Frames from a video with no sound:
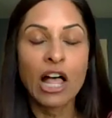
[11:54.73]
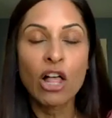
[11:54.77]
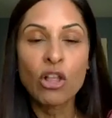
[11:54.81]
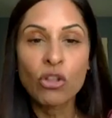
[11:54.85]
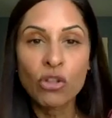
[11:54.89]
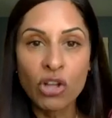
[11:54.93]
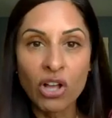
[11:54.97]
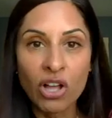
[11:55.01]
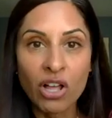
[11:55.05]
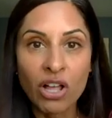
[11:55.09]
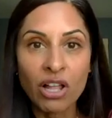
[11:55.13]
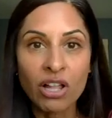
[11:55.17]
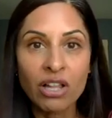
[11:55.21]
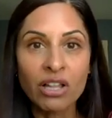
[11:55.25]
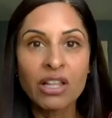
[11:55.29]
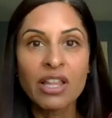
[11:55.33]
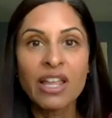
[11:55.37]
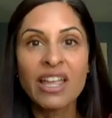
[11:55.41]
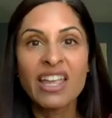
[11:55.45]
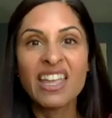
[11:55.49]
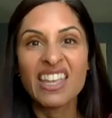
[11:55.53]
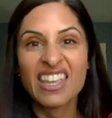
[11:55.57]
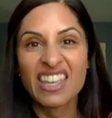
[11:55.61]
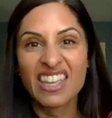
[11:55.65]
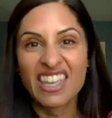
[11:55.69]
alcohol,
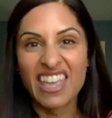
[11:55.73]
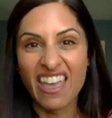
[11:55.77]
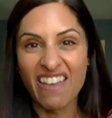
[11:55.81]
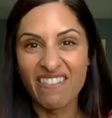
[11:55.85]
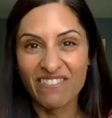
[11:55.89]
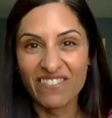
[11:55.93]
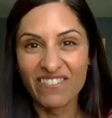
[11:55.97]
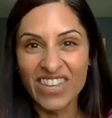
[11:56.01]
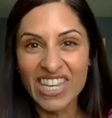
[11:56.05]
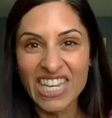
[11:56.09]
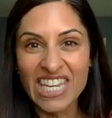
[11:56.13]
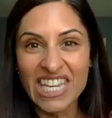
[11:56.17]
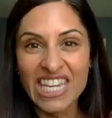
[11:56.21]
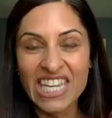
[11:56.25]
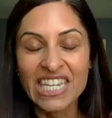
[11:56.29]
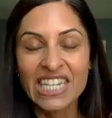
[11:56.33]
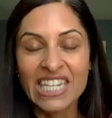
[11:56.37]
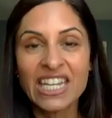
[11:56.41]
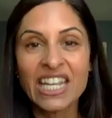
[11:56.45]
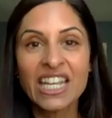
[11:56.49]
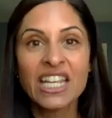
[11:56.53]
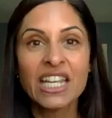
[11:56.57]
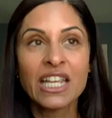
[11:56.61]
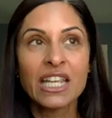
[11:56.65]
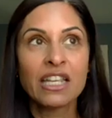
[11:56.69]

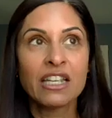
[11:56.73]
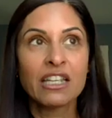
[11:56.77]
caffeine,